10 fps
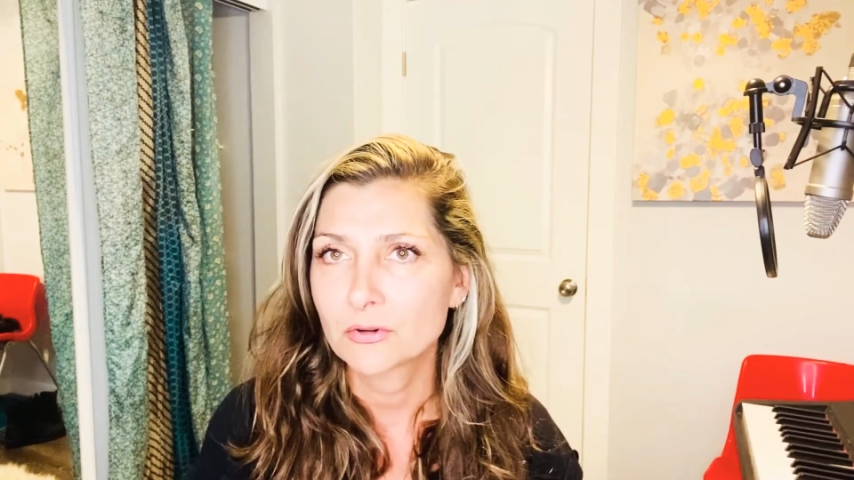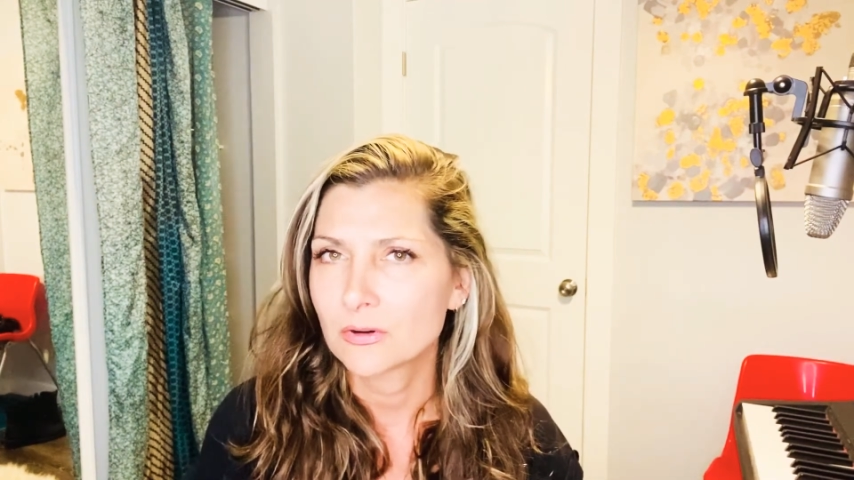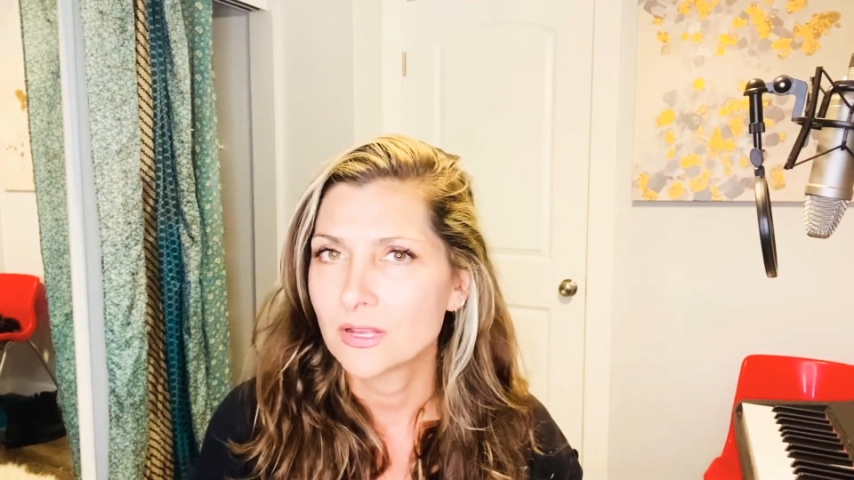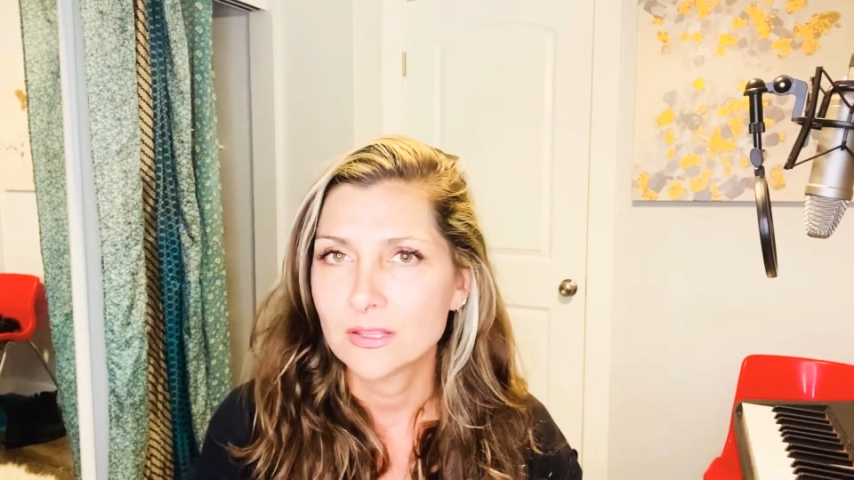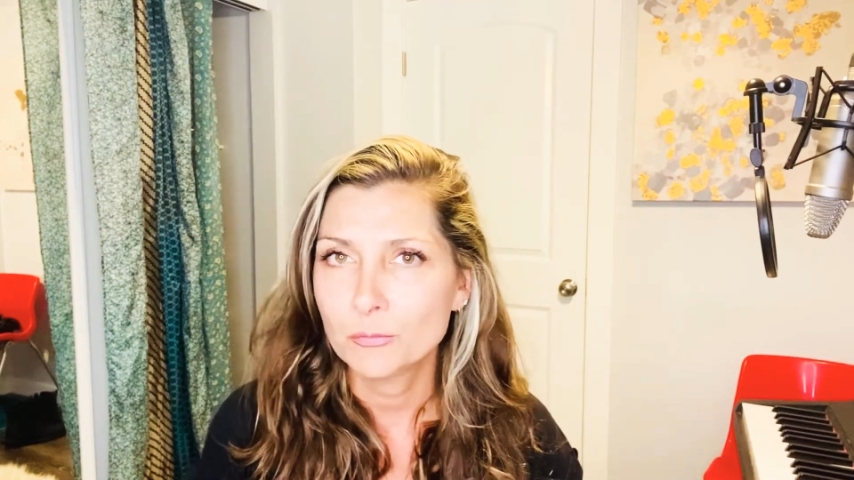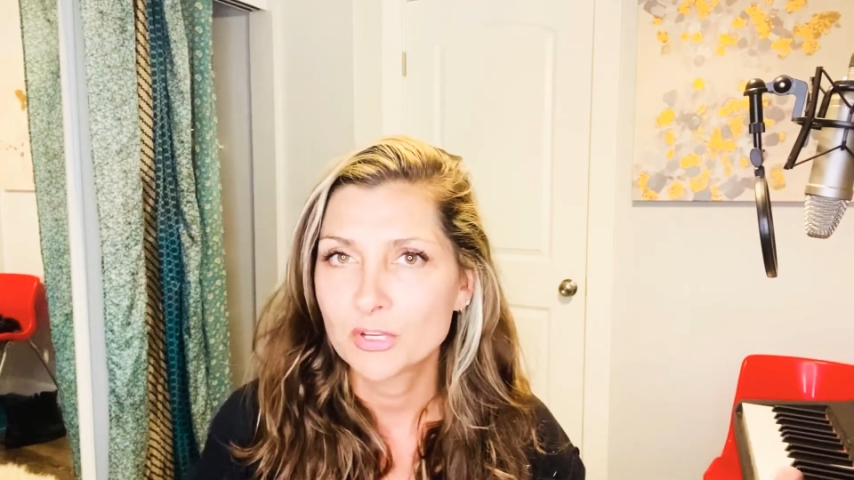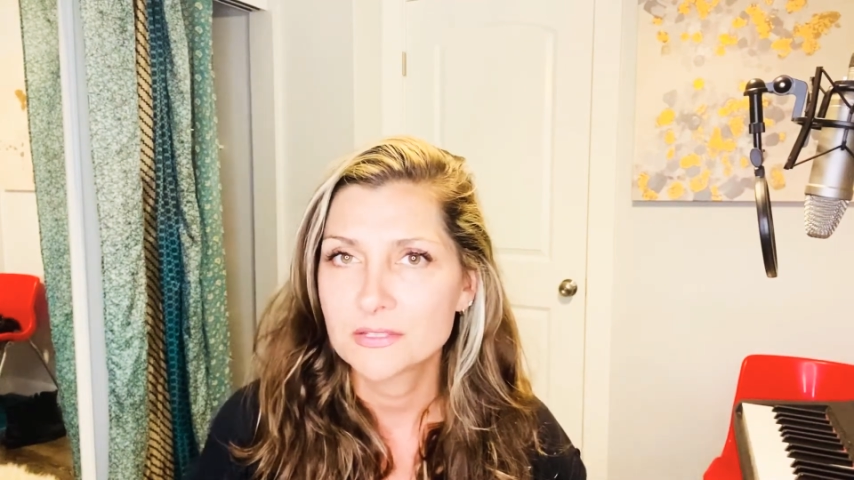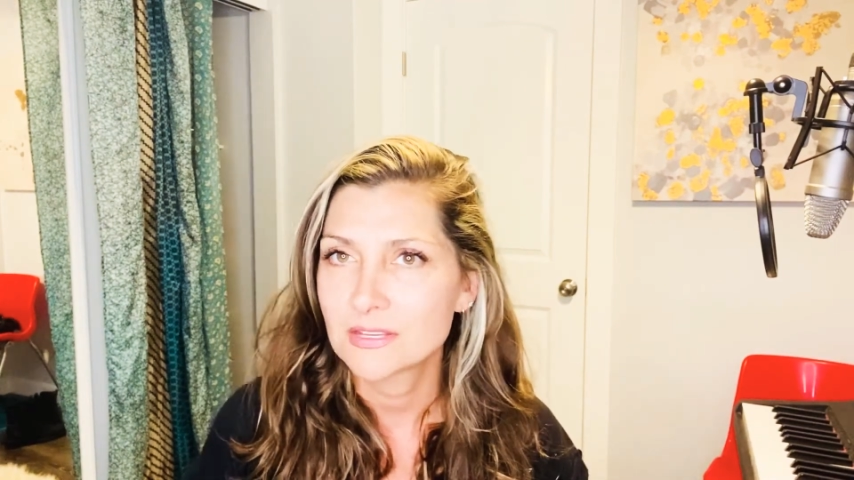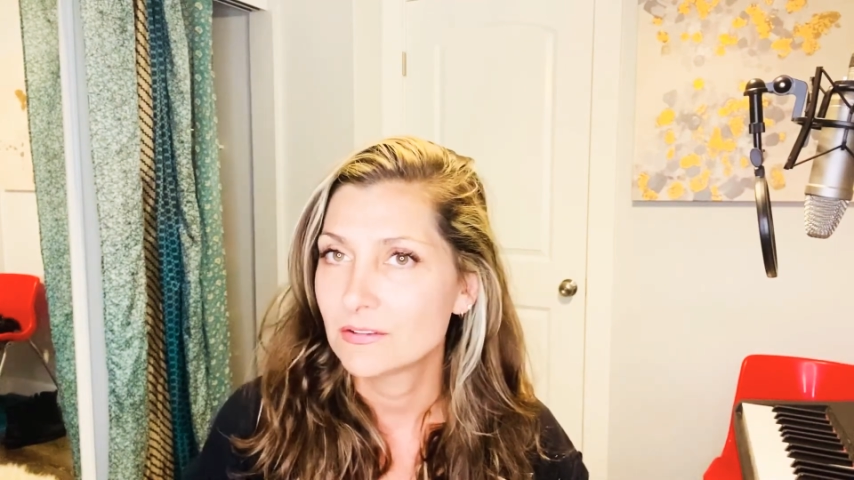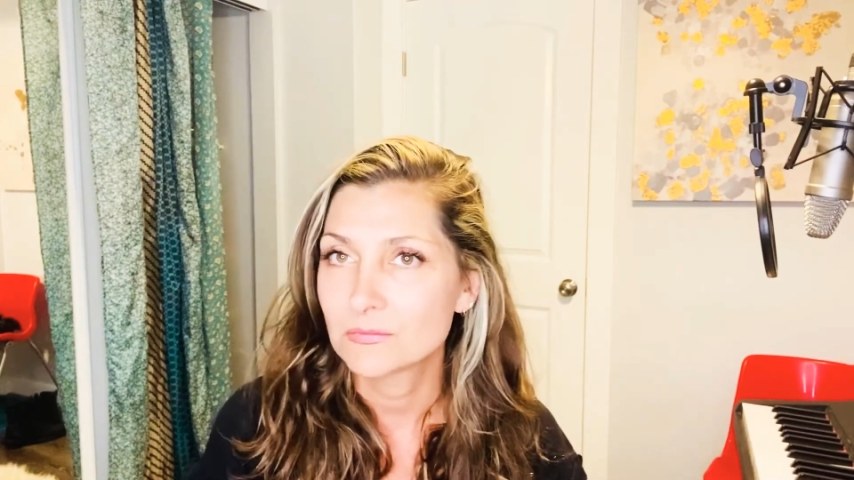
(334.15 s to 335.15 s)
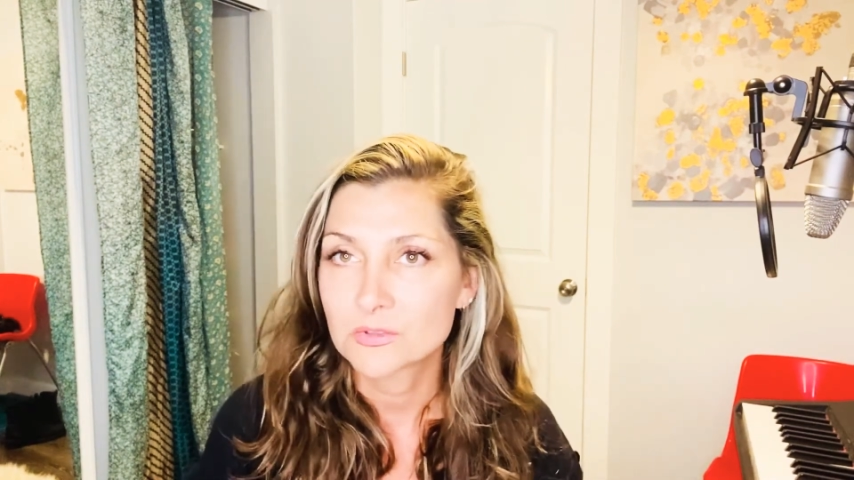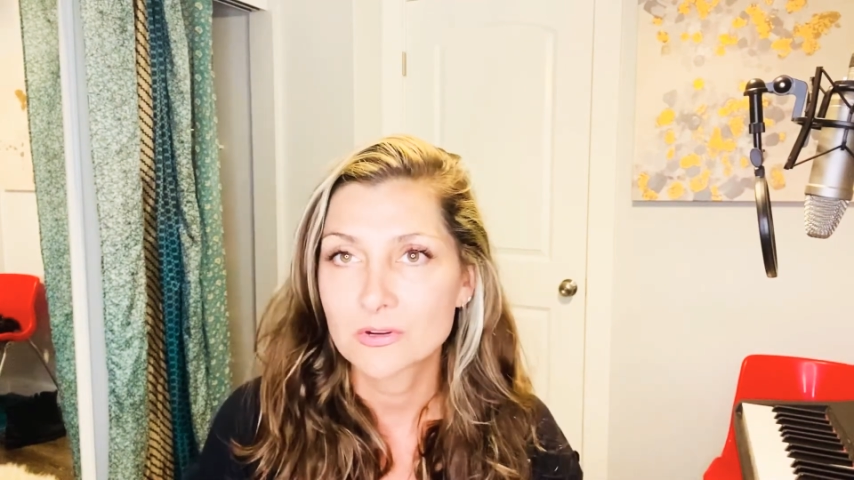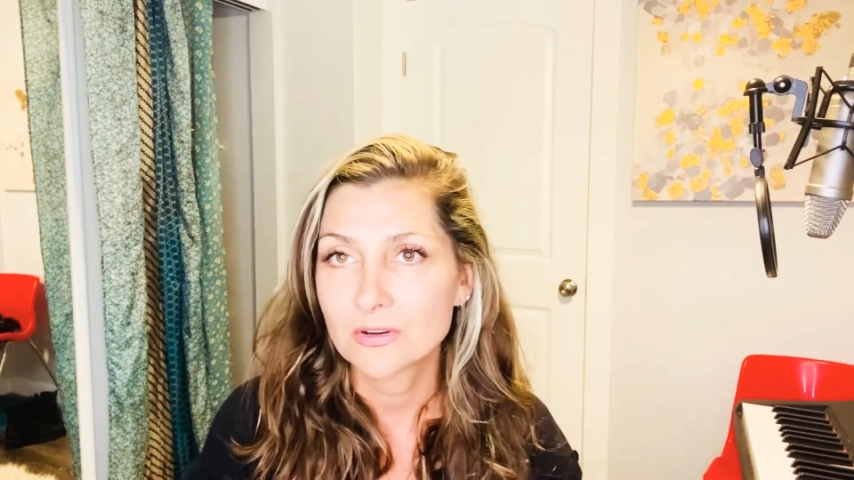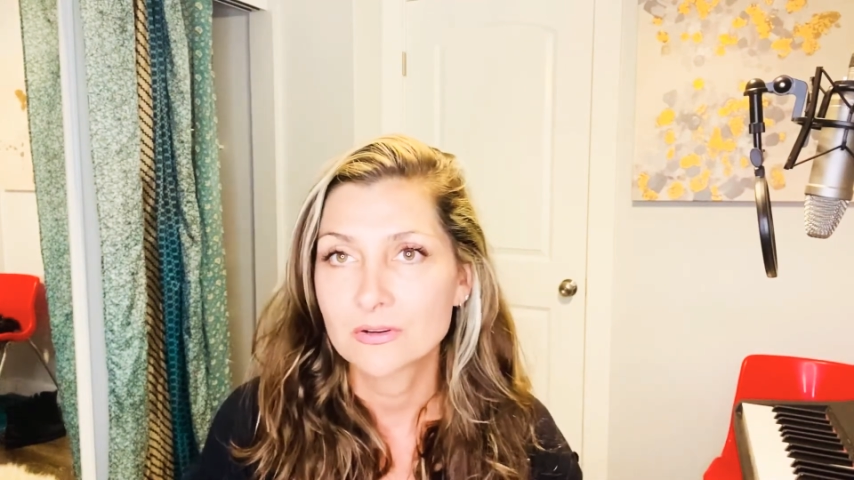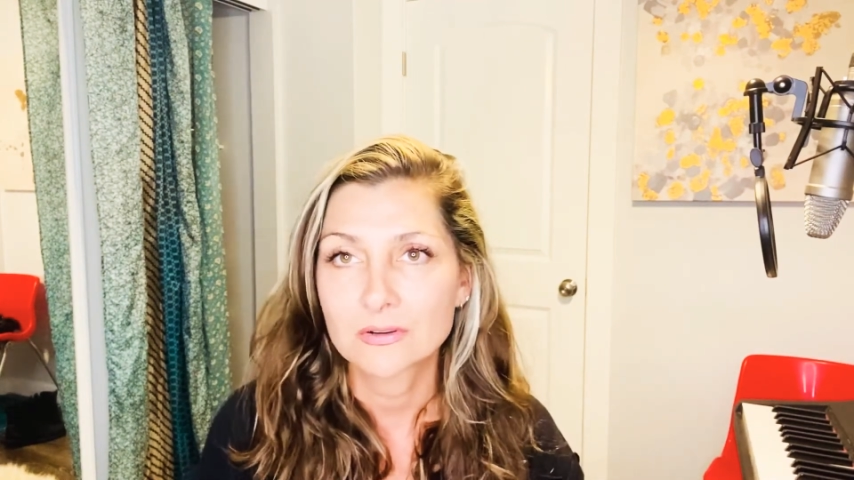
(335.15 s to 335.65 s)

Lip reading: or LA Pig Save. I'm sorry,